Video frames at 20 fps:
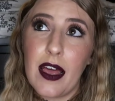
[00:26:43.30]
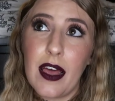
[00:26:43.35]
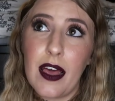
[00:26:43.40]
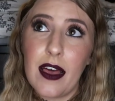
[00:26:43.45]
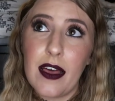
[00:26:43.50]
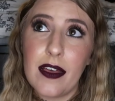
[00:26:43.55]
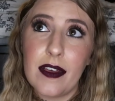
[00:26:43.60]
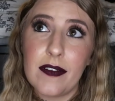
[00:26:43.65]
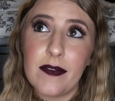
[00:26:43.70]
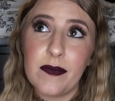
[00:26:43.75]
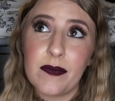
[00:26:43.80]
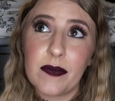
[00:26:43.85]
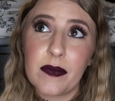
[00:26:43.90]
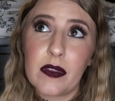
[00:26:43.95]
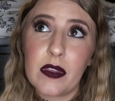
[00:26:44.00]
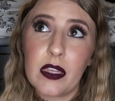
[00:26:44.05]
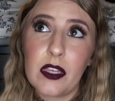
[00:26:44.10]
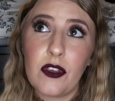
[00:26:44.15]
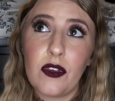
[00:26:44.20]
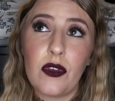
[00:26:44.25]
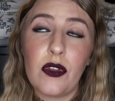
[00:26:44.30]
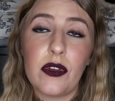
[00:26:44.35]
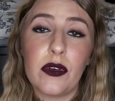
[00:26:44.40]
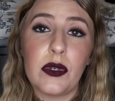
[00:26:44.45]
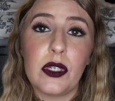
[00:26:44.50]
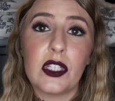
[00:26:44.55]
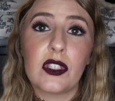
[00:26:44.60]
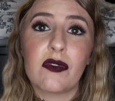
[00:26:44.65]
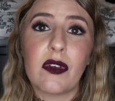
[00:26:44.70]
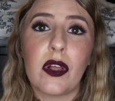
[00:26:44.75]
Um, you can
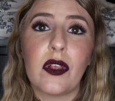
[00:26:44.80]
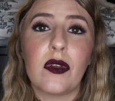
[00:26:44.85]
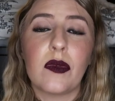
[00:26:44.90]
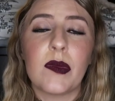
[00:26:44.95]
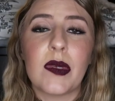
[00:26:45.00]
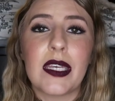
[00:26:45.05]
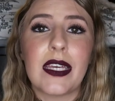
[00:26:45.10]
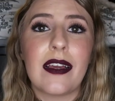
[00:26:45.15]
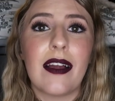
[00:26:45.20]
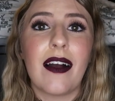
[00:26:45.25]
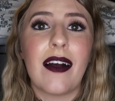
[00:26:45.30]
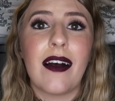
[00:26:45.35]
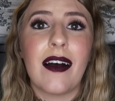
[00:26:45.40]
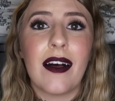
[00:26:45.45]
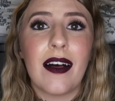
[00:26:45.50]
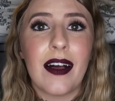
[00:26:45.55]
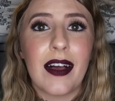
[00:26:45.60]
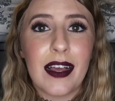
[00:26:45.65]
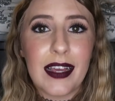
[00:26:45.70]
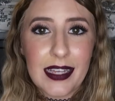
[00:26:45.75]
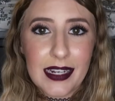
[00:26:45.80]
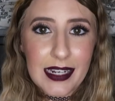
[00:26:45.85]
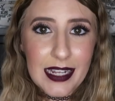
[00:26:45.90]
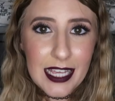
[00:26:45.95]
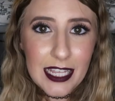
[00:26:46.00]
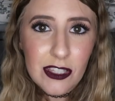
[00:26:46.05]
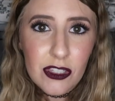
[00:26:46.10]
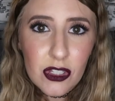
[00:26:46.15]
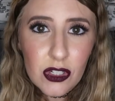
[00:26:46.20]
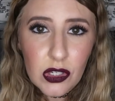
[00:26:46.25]
always follow me on
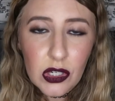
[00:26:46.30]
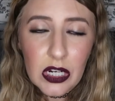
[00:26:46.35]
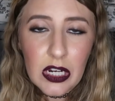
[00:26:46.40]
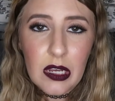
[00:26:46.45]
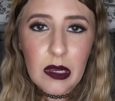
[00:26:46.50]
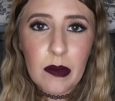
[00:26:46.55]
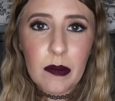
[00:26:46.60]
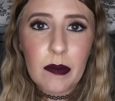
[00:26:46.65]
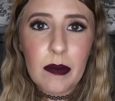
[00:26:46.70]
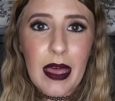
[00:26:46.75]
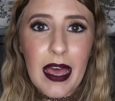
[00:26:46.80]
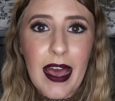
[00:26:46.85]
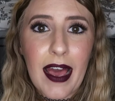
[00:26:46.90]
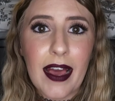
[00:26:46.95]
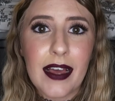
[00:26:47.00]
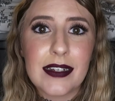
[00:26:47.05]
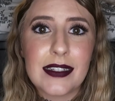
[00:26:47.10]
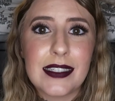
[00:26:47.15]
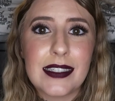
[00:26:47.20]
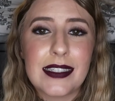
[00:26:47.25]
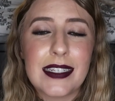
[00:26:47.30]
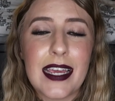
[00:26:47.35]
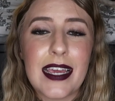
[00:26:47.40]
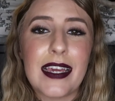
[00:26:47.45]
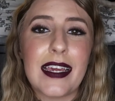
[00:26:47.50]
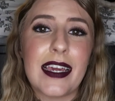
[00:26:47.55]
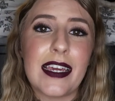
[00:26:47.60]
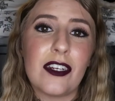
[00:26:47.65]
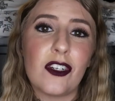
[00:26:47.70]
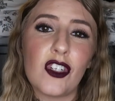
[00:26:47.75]
Instagram at
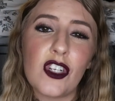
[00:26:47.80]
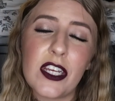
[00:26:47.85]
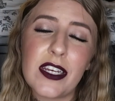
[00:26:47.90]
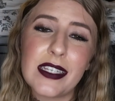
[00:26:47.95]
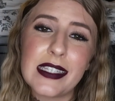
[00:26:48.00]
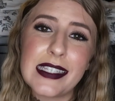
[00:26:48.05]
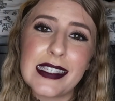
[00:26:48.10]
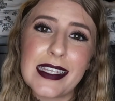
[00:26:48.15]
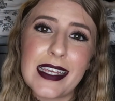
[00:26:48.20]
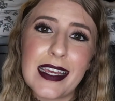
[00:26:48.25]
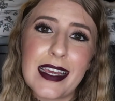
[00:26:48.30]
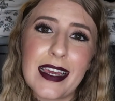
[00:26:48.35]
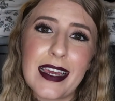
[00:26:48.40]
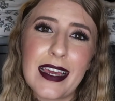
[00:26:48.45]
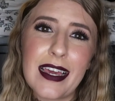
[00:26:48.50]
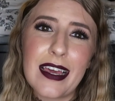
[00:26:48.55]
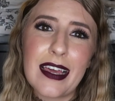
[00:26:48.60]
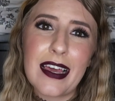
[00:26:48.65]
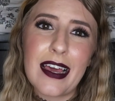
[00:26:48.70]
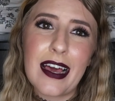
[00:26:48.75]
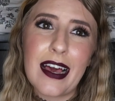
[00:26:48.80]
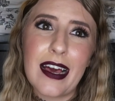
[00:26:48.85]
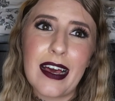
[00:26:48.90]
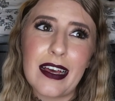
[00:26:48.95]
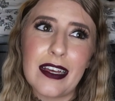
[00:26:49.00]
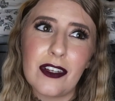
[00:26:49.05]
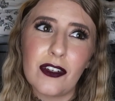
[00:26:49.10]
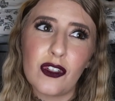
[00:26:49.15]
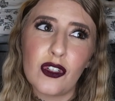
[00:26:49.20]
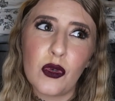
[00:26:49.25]
takeachanci,
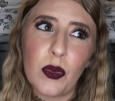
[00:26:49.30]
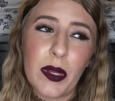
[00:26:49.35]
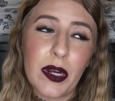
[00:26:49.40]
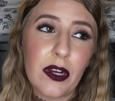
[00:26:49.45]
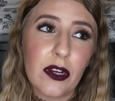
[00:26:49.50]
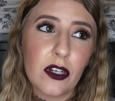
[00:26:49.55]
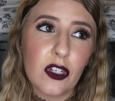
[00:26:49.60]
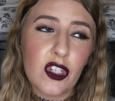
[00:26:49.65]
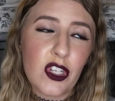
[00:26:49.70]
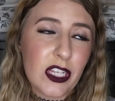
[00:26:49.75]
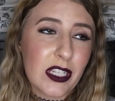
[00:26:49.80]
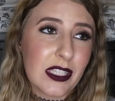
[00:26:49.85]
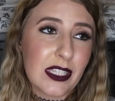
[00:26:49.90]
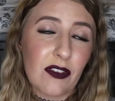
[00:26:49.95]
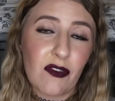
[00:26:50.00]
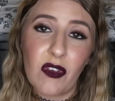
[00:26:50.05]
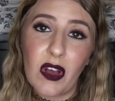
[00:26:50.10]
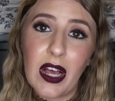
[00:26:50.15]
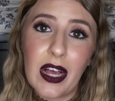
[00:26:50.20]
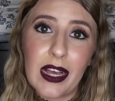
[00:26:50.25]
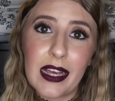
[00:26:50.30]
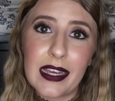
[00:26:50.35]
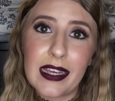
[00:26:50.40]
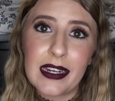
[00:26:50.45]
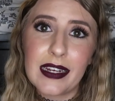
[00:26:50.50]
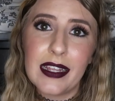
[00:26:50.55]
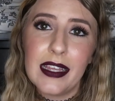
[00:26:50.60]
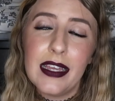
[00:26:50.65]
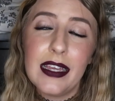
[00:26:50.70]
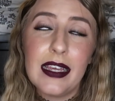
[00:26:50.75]
uh, Twitter, Chanci
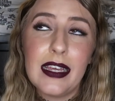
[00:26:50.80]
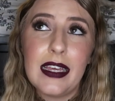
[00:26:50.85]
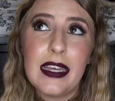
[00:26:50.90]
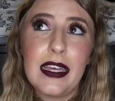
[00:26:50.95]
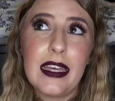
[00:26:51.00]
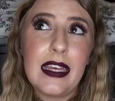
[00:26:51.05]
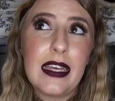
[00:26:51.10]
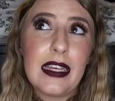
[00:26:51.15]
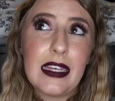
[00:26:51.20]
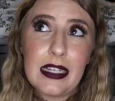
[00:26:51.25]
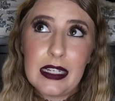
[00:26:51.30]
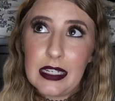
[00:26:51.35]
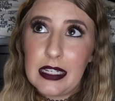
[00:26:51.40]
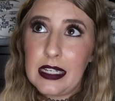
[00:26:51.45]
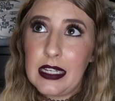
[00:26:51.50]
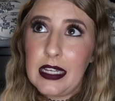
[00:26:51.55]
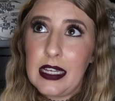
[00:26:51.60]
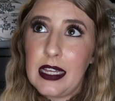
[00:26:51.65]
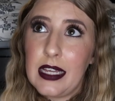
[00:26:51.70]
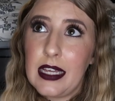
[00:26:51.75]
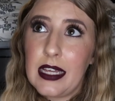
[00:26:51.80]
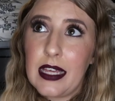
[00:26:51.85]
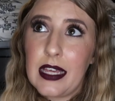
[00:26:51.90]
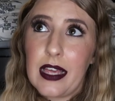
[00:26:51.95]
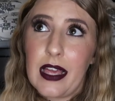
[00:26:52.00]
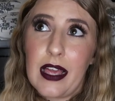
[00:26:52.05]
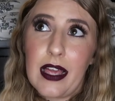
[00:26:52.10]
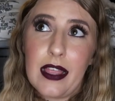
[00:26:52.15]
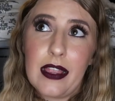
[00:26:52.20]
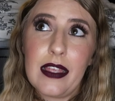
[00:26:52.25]
Fine,
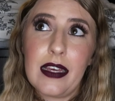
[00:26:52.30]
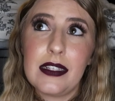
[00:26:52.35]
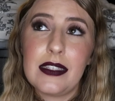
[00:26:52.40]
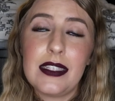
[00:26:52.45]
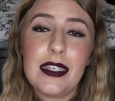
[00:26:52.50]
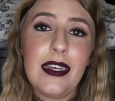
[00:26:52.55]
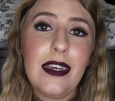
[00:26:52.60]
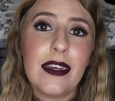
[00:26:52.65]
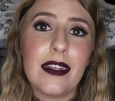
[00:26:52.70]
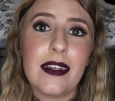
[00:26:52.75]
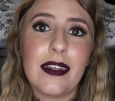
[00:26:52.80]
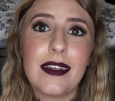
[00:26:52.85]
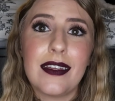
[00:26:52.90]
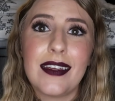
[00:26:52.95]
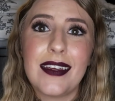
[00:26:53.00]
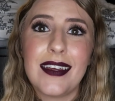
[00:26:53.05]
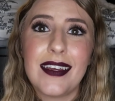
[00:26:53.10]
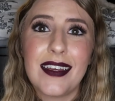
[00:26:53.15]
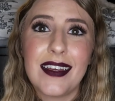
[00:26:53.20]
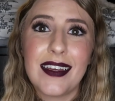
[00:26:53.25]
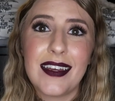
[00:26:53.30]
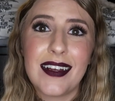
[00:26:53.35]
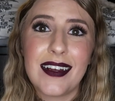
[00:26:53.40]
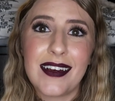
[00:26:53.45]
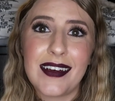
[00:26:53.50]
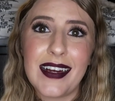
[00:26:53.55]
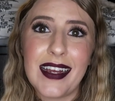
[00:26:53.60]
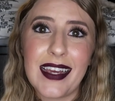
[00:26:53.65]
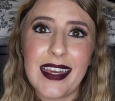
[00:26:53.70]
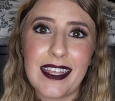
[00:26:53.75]
and that's it.
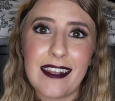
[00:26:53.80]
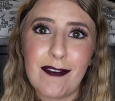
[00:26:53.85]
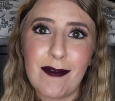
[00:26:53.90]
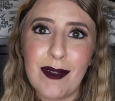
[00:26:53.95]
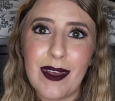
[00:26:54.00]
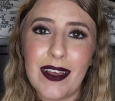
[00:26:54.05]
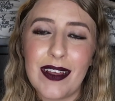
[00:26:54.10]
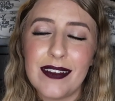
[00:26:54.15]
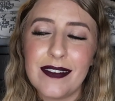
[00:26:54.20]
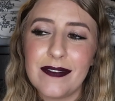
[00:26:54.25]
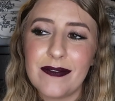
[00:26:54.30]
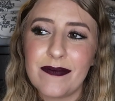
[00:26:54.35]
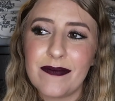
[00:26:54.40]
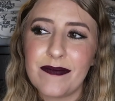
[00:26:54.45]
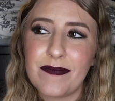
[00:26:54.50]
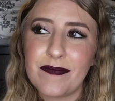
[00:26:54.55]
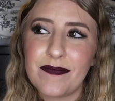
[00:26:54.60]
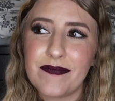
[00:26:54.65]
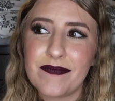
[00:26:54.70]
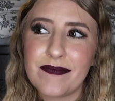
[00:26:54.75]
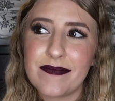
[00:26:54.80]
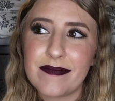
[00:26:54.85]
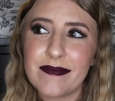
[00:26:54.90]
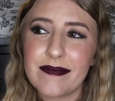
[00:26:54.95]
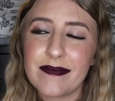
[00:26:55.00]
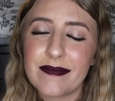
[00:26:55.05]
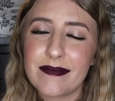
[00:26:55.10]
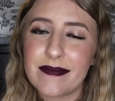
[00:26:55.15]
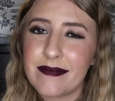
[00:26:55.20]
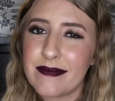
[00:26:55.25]
All right, well,
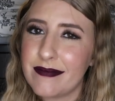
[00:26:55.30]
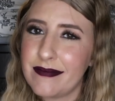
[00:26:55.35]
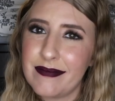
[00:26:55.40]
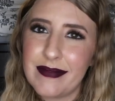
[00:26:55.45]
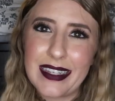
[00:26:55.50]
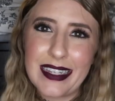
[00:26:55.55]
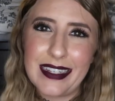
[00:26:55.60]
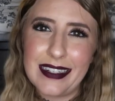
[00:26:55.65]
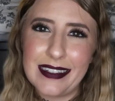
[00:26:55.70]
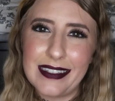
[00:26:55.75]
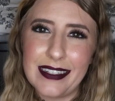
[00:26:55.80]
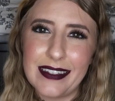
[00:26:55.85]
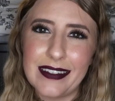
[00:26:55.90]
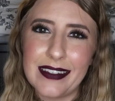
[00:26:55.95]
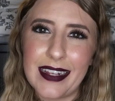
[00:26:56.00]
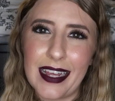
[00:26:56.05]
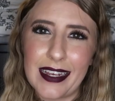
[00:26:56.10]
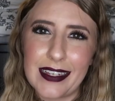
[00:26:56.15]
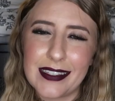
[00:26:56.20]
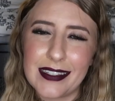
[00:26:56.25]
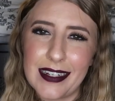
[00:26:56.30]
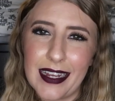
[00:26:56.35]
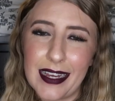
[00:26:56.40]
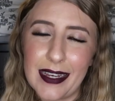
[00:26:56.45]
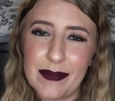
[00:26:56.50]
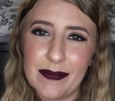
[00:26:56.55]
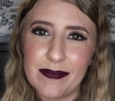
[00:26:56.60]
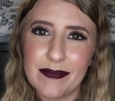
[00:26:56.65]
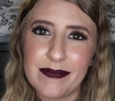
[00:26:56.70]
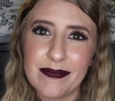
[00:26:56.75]
until next
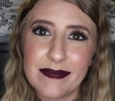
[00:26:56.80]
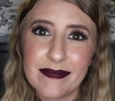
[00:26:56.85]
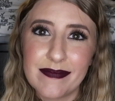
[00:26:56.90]
time,